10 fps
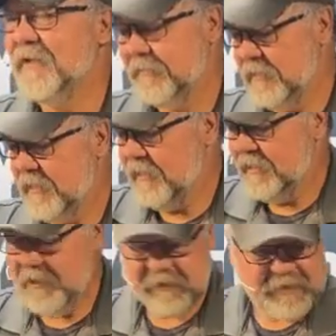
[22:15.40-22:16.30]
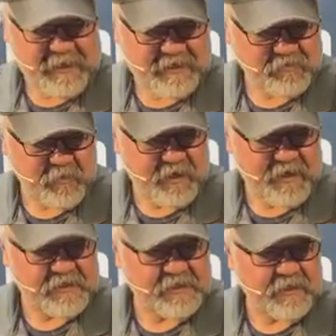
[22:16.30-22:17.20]
But it is what
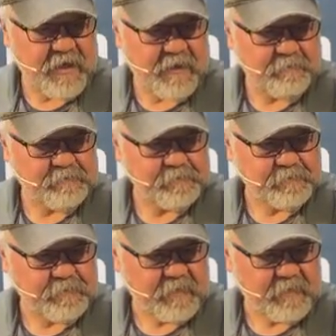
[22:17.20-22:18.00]
it is. And